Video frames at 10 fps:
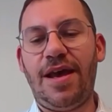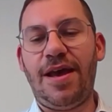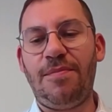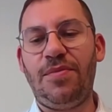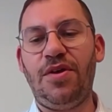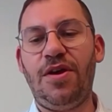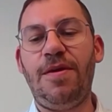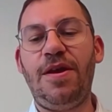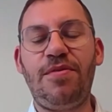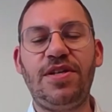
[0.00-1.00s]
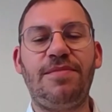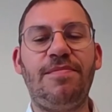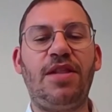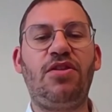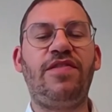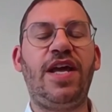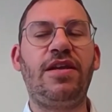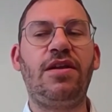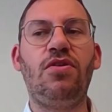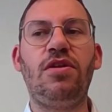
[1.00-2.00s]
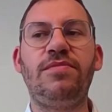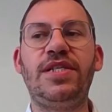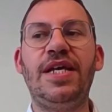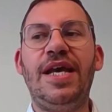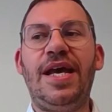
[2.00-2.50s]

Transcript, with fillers: the imprisonment of Daniel Holmes.